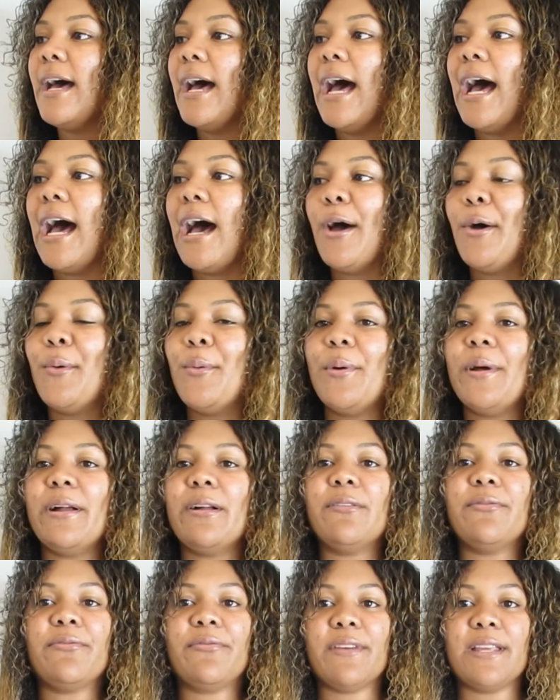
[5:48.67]
I
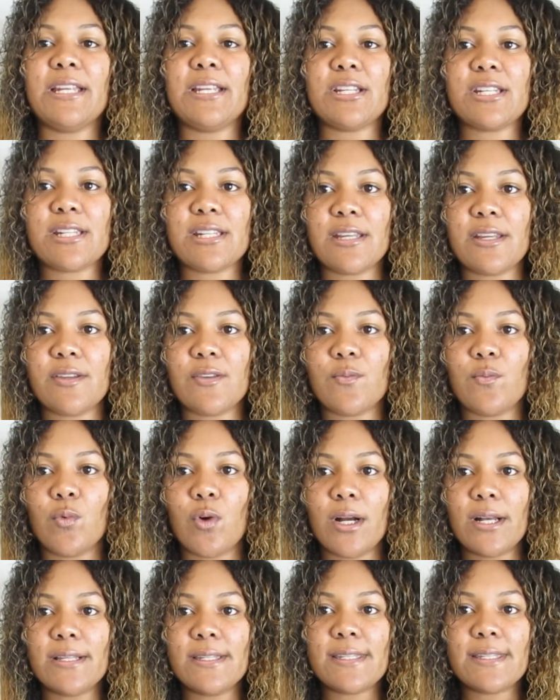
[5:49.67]
will finish it
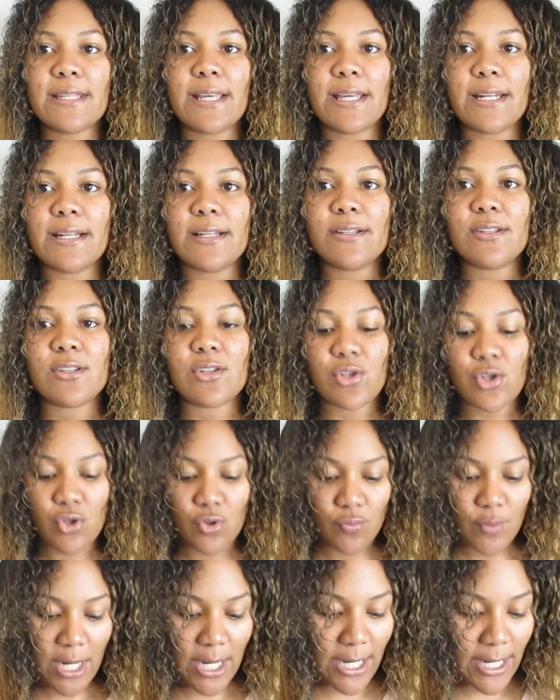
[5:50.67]
once it is
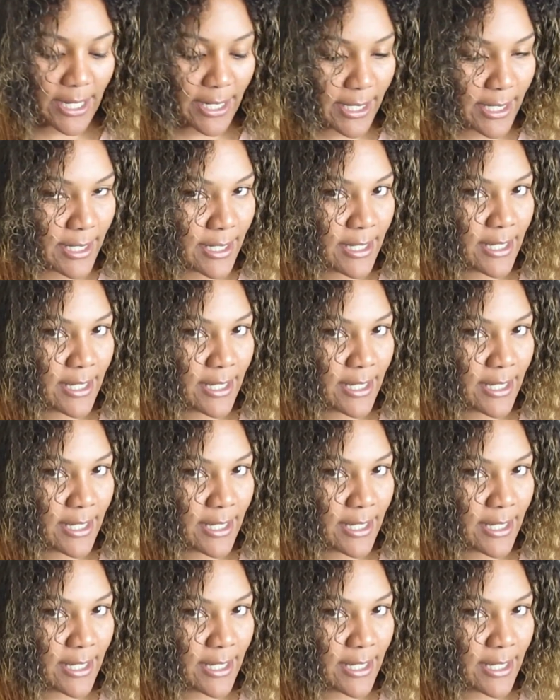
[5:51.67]
dry.